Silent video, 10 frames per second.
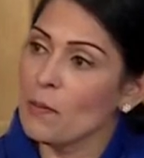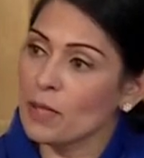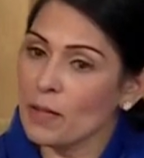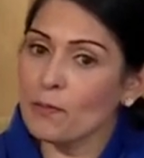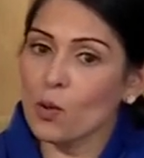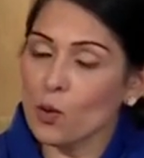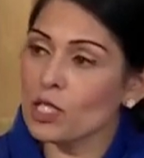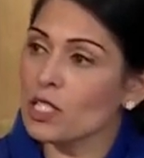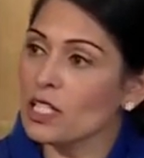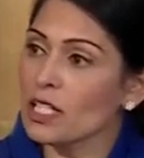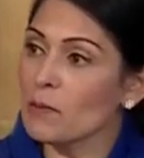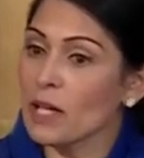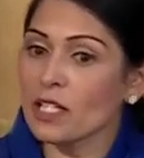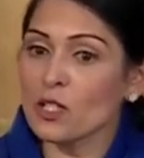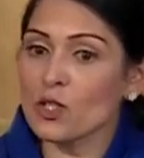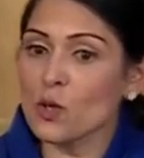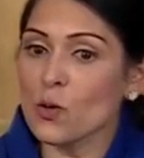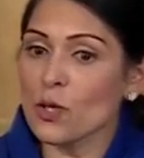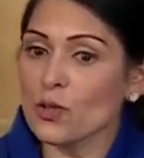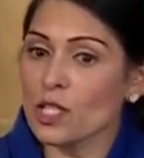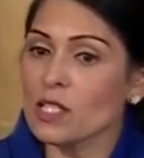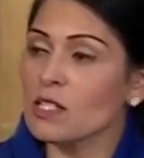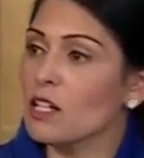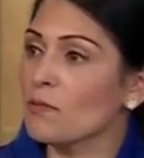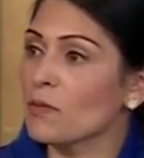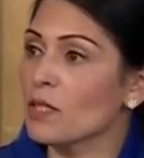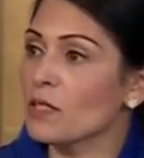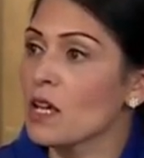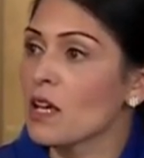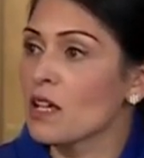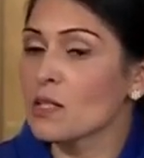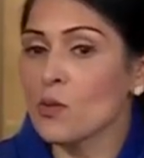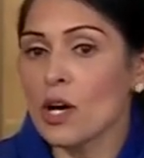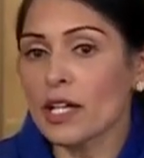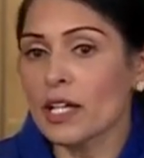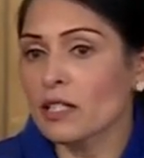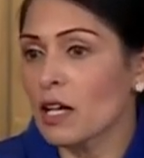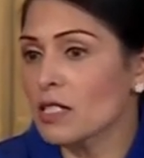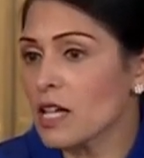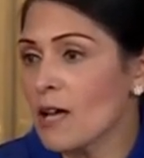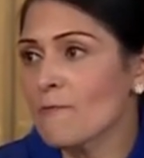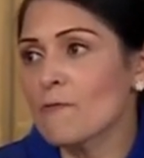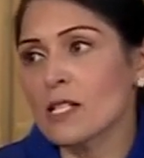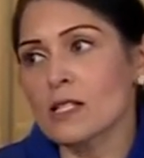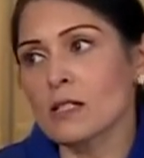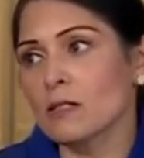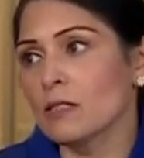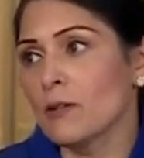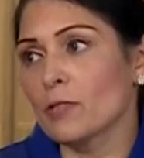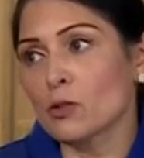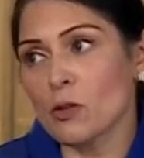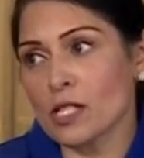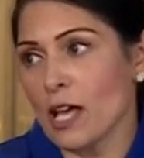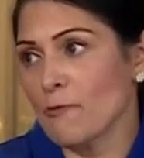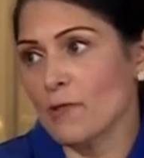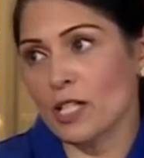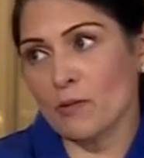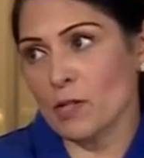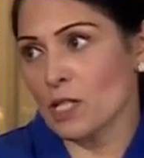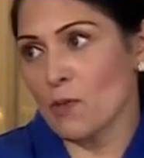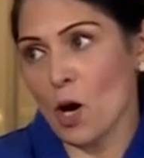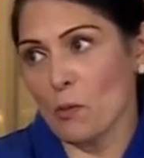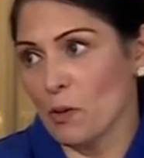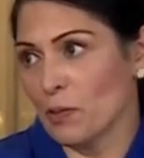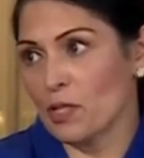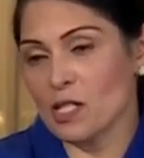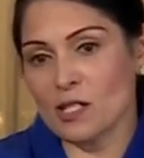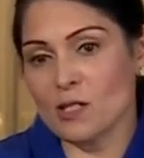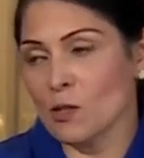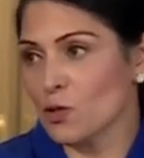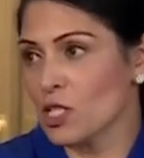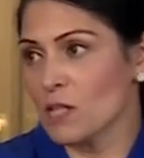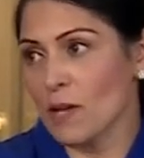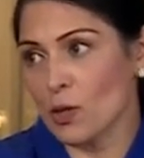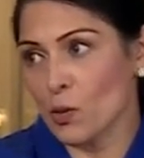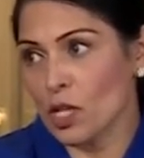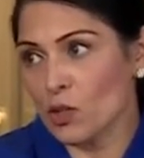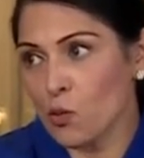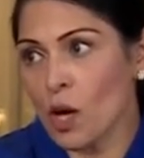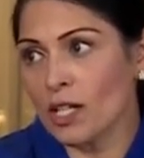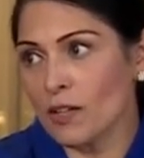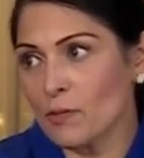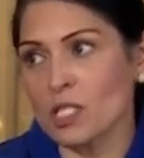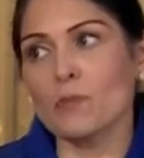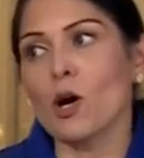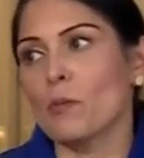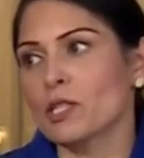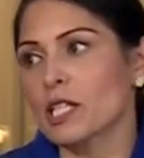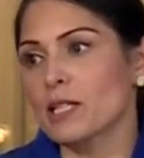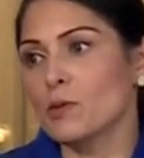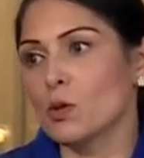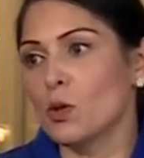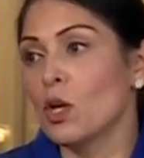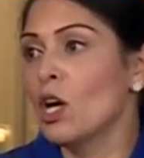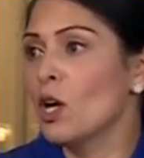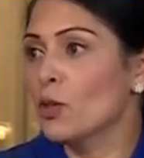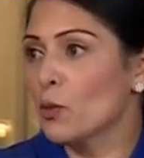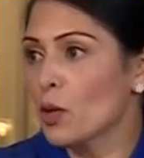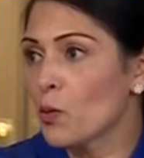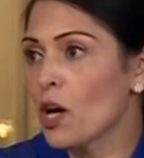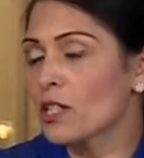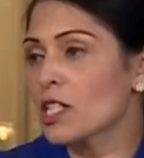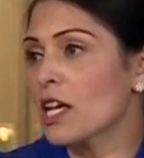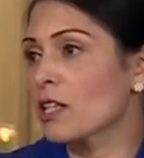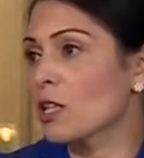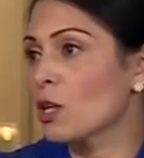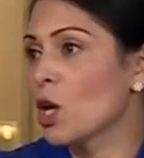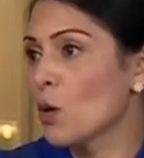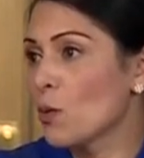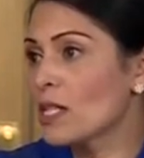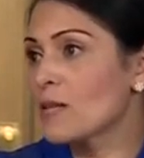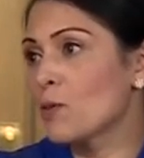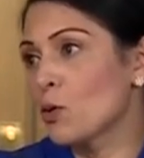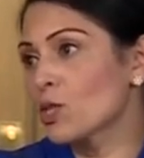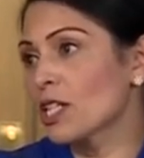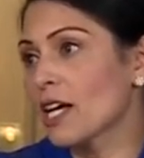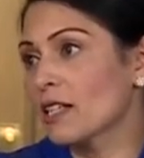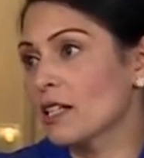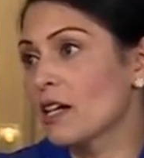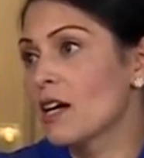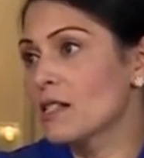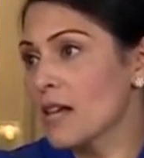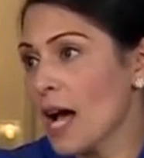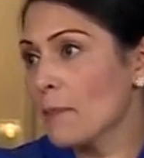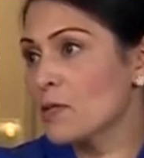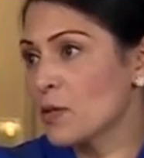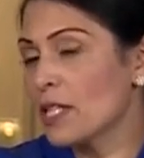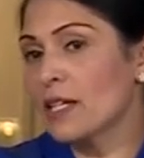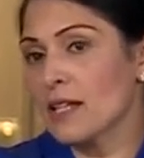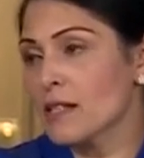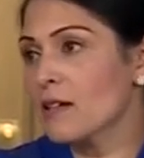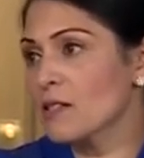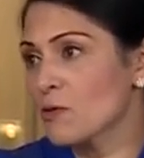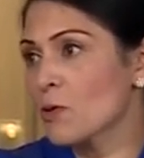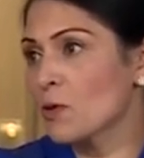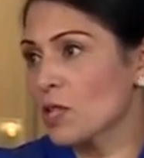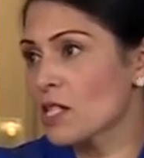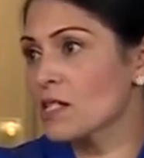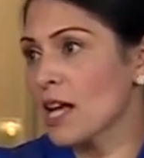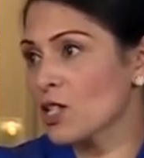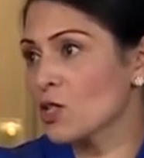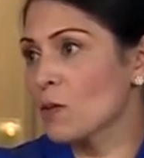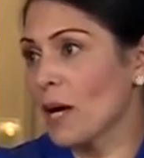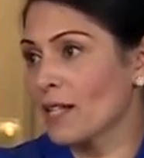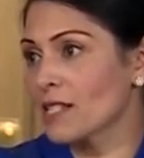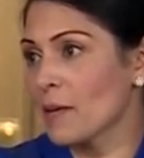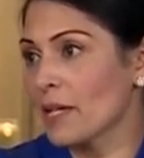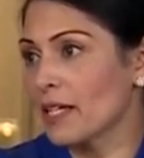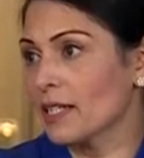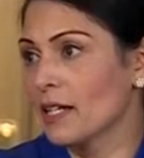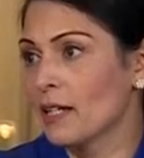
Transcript: But importantly, making sure that this government is working at every single level across every government department, because this is not just about the work of one government department anymore, that we work together, we support together to absolutely get us through this national pandemic.